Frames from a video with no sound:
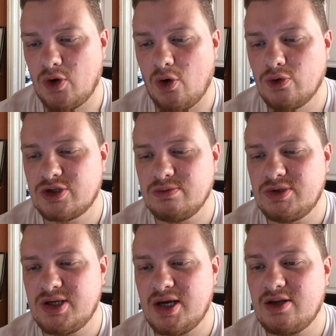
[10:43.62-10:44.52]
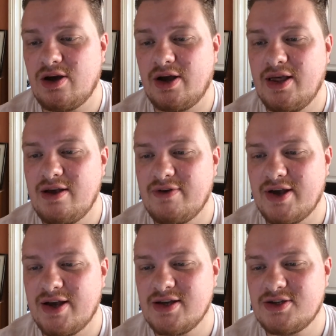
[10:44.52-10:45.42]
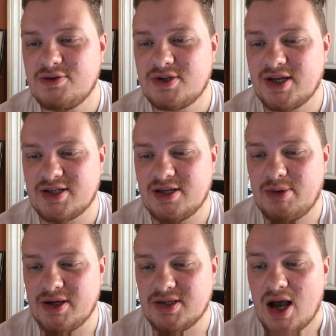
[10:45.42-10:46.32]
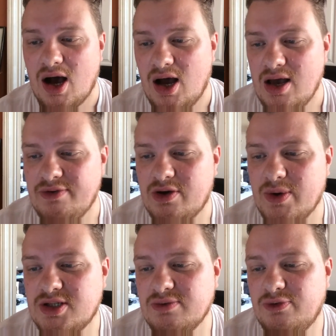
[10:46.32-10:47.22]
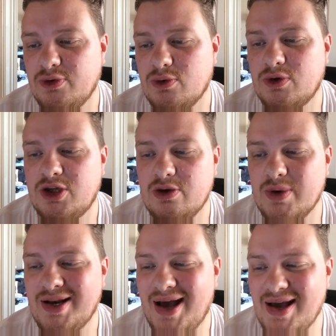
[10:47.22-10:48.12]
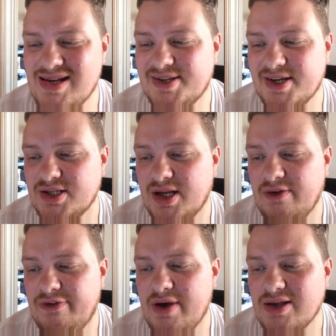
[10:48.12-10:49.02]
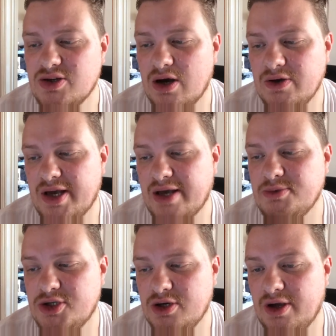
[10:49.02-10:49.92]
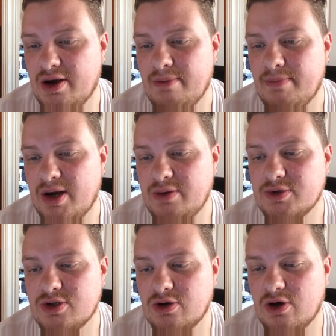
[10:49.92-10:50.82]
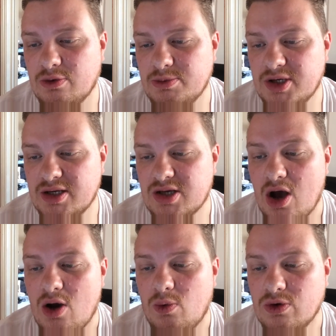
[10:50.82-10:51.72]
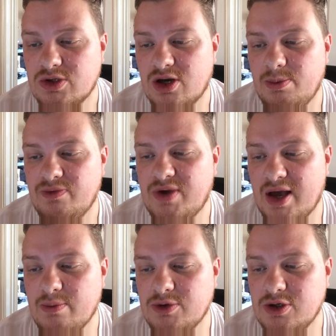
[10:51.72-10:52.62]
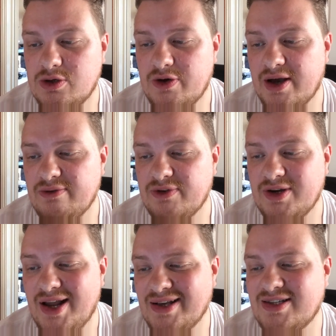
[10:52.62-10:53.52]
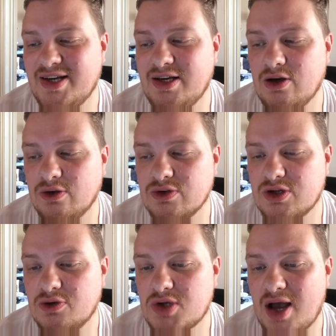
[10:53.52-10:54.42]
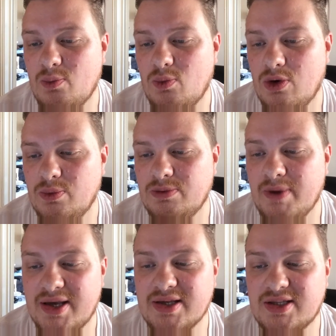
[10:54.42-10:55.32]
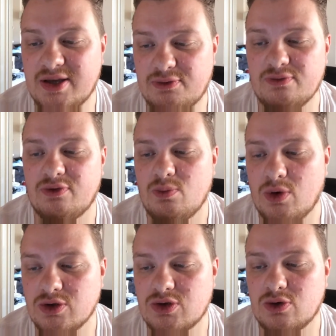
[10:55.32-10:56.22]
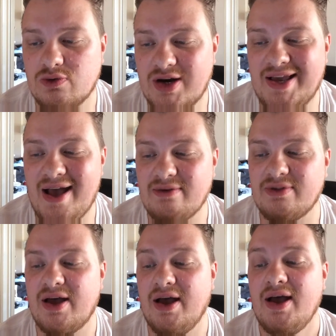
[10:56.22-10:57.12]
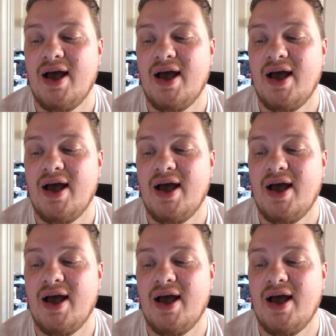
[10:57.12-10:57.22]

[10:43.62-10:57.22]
Awesomejedi, there he is, you sexy beast. I have a question for your Q&A session. If you had your own game studio and money was not an object, what type of game would you create for next-gen consoles and what would make it different from what's already out there?